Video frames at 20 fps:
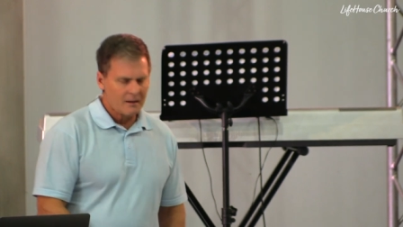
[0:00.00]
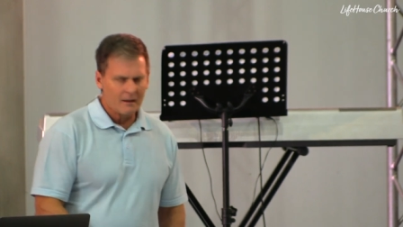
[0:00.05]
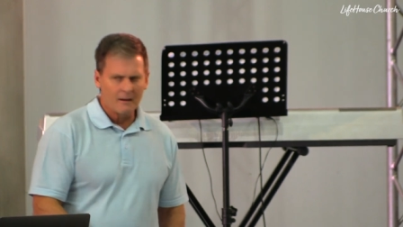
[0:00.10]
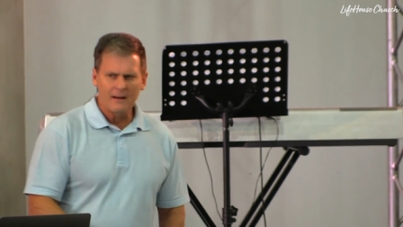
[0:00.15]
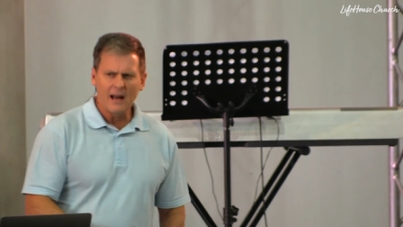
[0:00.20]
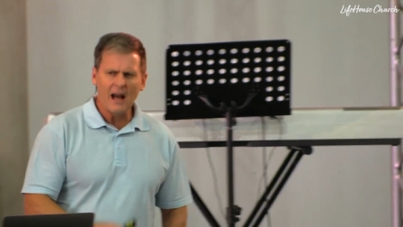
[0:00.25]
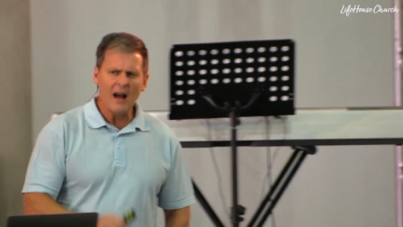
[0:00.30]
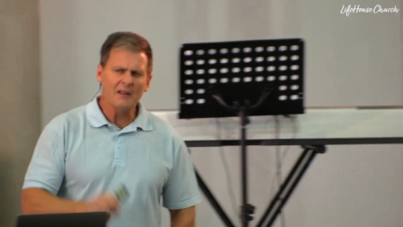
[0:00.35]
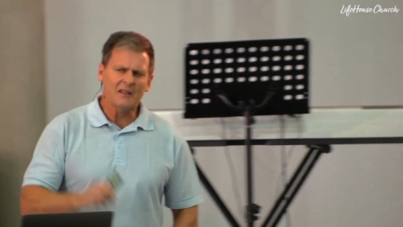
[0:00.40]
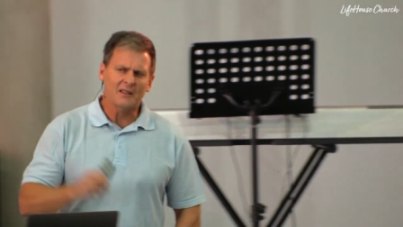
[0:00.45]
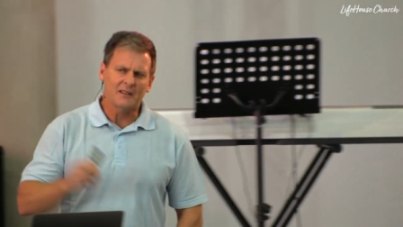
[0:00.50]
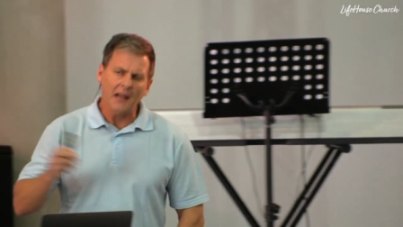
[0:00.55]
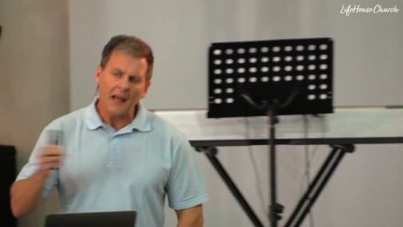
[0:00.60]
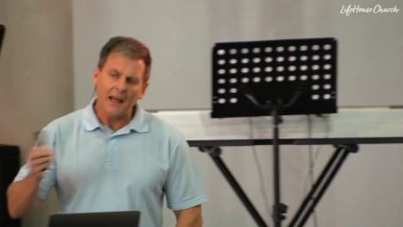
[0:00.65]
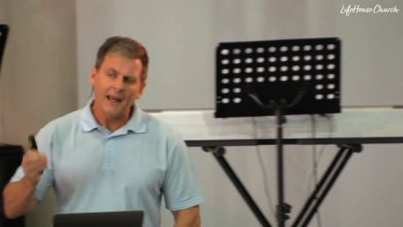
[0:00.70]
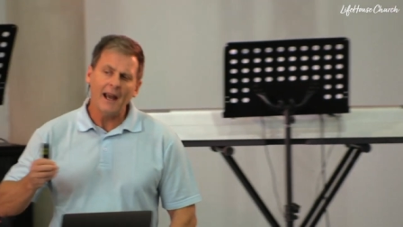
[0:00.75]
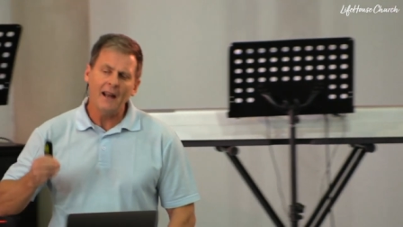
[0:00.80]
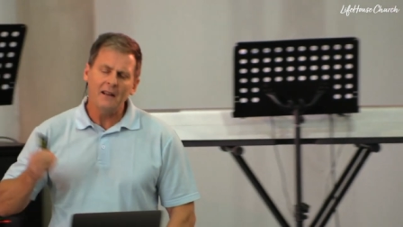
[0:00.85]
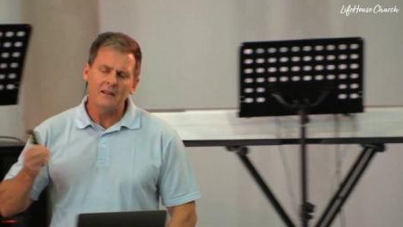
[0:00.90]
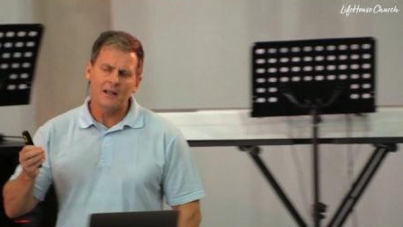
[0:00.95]
Now it's
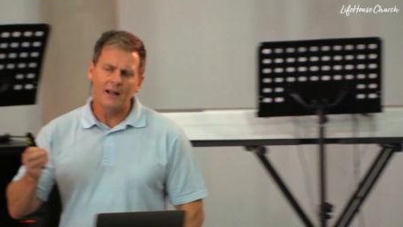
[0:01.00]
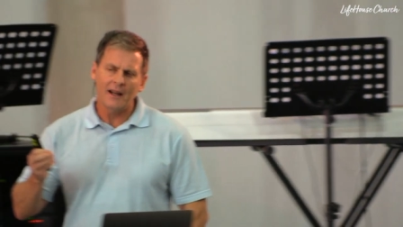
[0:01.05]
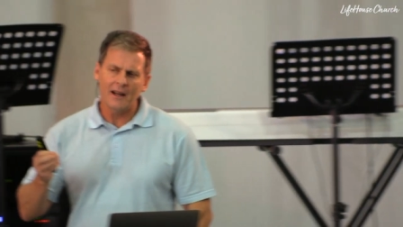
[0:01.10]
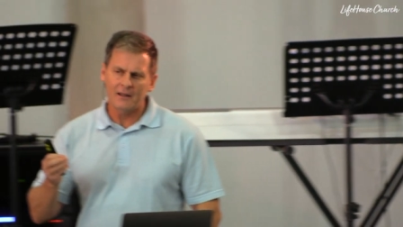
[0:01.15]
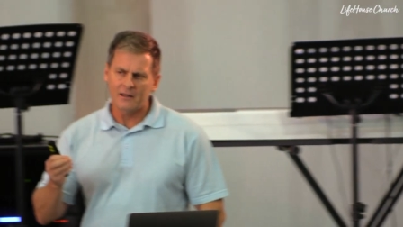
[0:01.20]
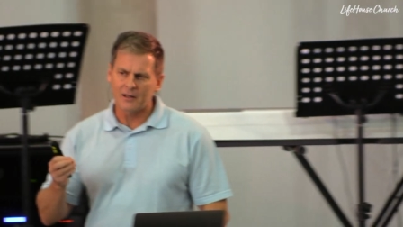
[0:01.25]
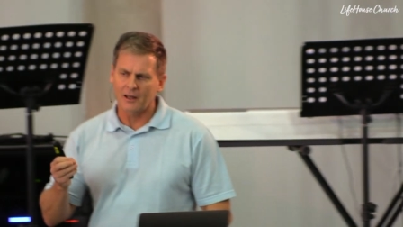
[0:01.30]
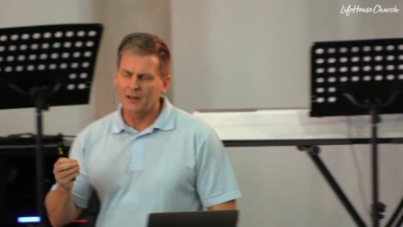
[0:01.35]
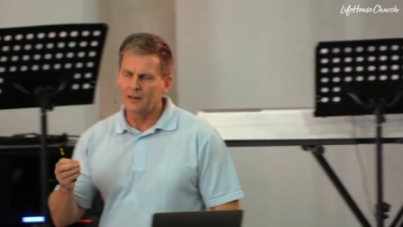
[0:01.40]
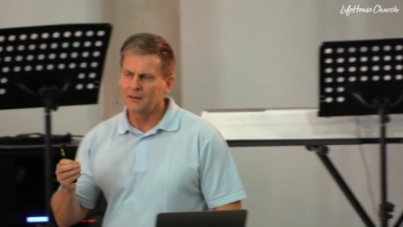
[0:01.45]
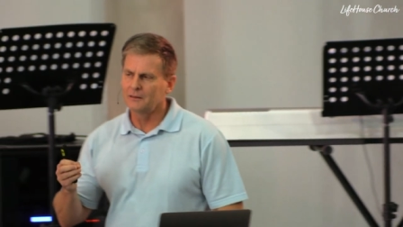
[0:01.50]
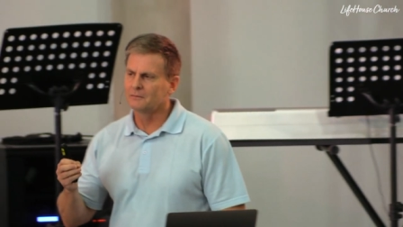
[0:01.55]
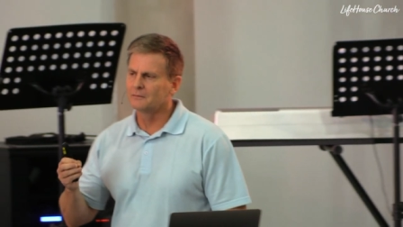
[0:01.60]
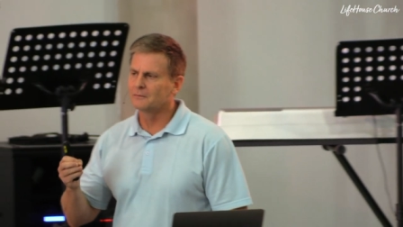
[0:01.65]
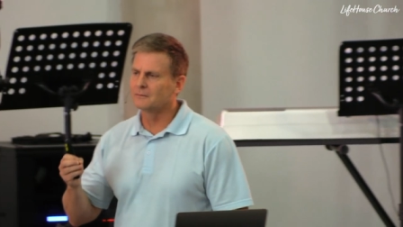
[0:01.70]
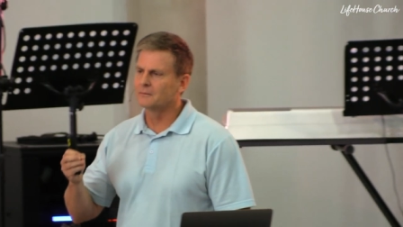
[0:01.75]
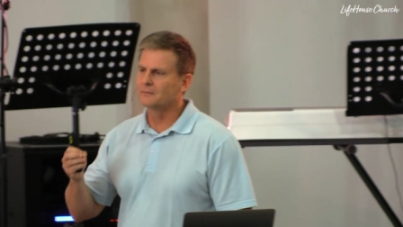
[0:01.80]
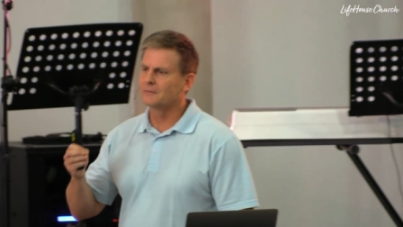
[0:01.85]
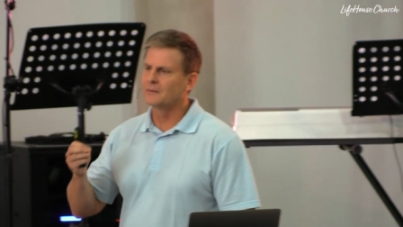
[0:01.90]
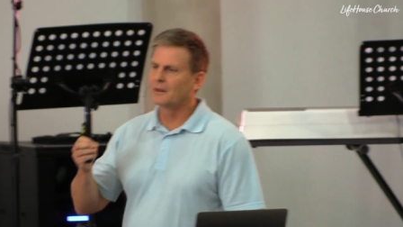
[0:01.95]
decades later.
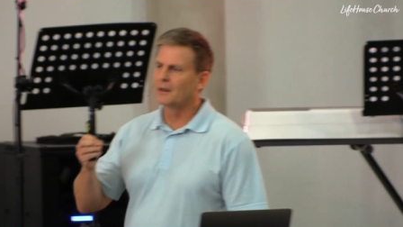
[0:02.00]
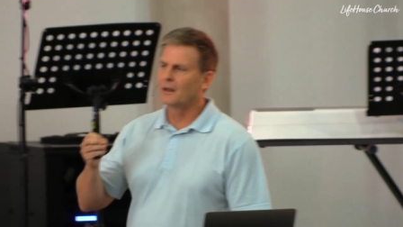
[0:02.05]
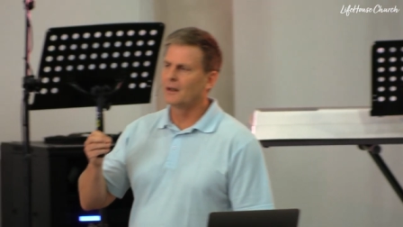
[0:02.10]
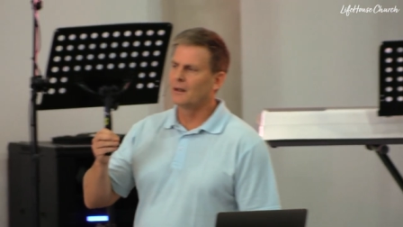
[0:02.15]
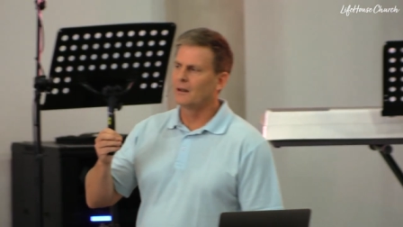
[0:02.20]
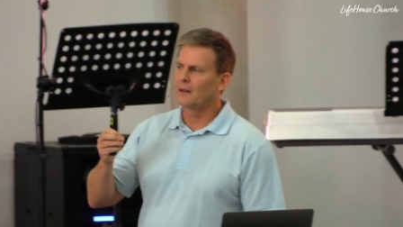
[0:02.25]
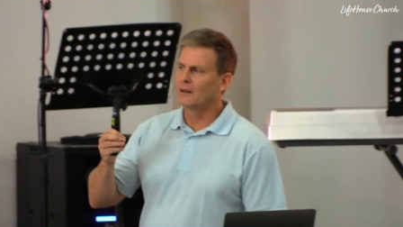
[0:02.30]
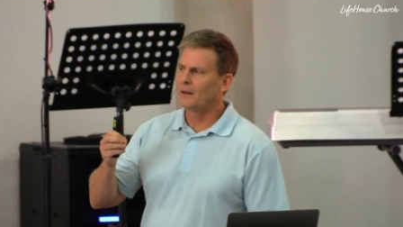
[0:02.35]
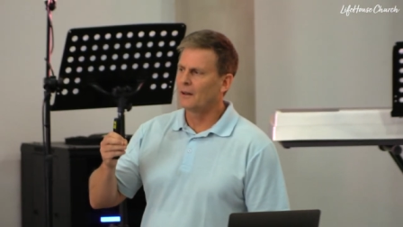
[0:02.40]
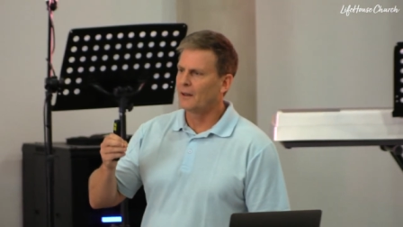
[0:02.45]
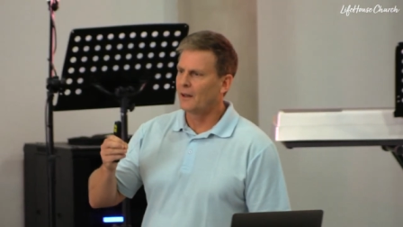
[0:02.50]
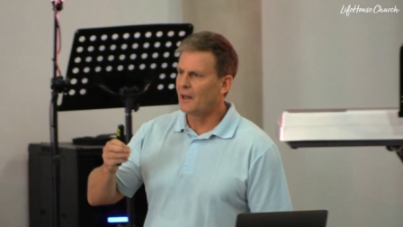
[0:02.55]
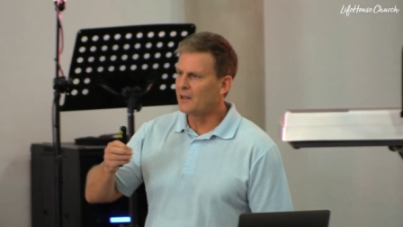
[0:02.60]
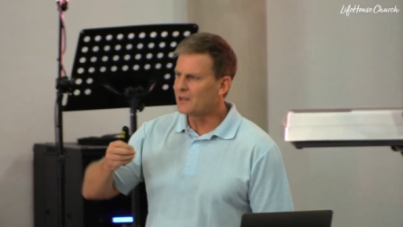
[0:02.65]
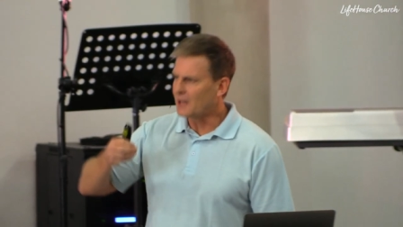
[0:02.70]
He's